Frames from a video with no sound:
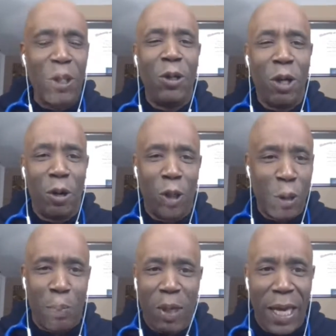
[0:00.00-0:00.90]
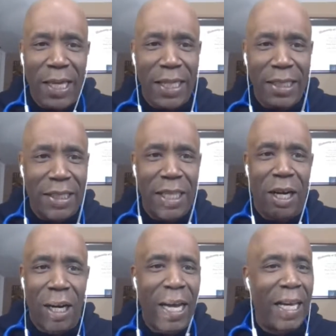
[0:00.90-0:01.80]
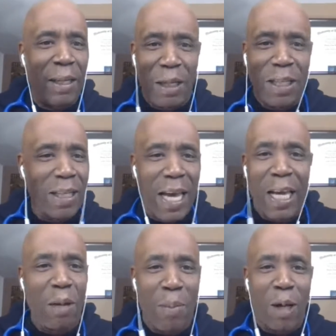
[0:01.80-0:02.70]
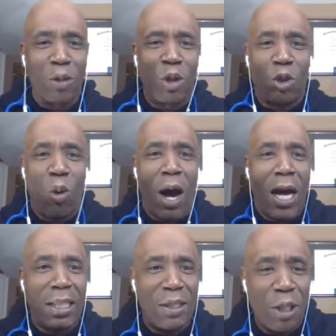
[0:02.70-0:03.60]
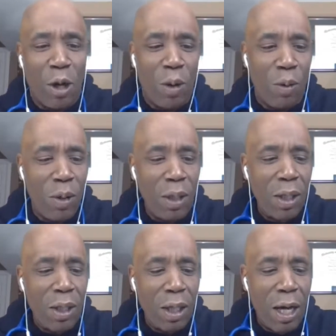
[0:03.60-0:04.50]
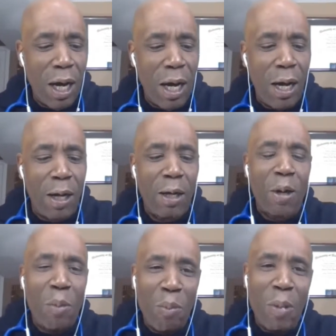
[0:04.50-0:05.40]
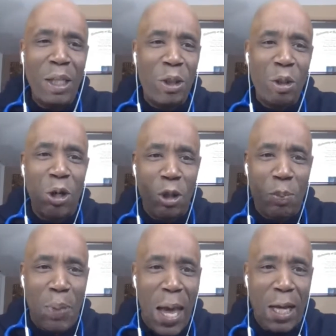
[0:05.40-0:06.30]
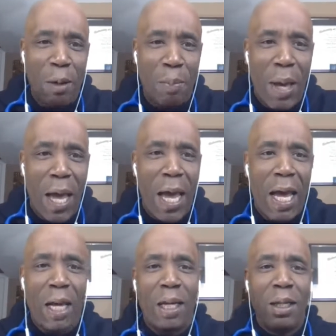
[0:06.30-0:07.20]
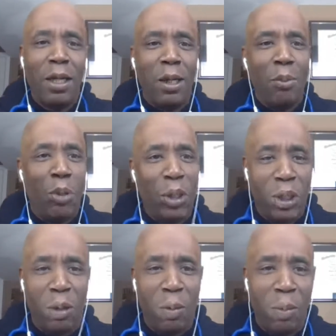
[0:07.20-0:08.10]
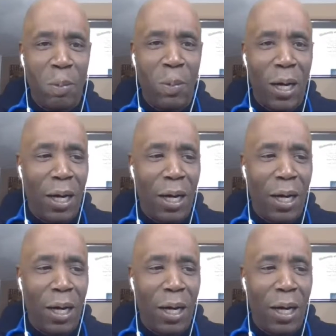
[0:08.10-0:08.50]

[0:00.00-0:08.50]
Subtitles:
you know, those blankets ain't about squat. So make sure you pack a bag, put some